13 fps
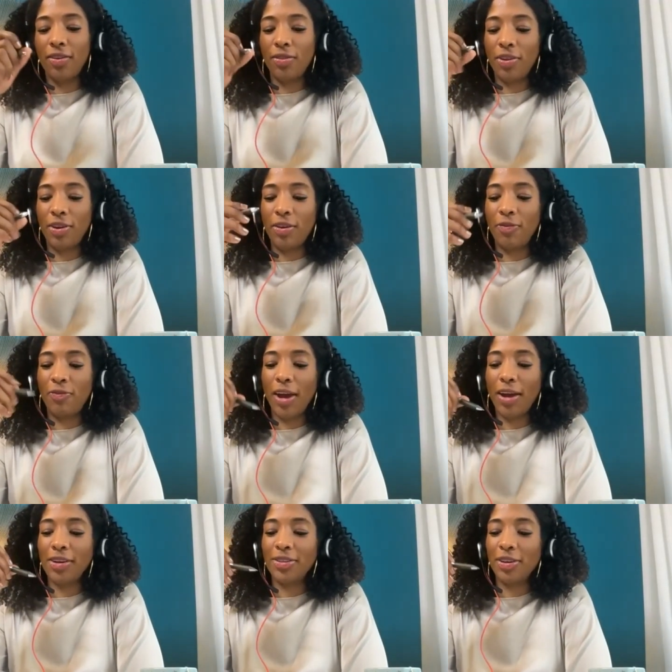the
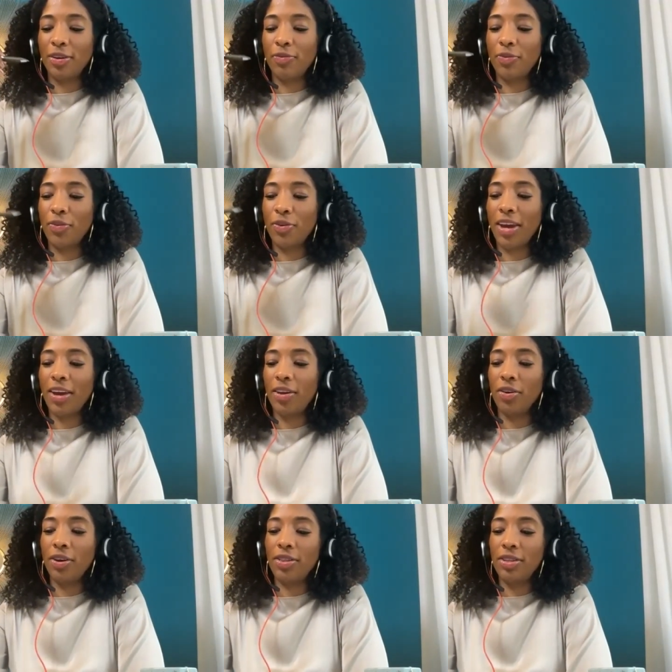fact of, okay,
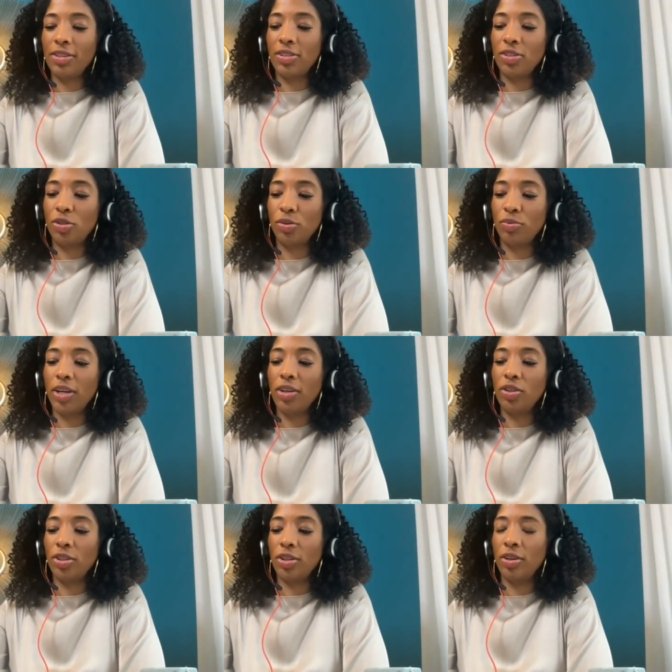you're in this
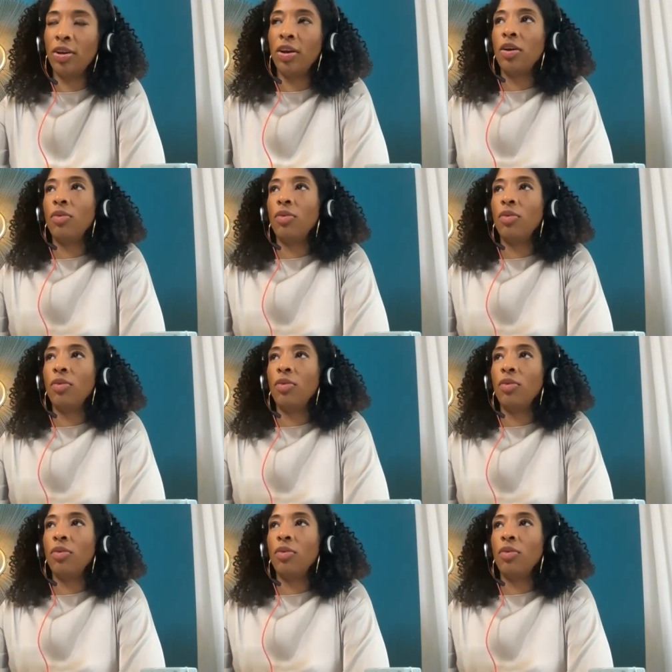situation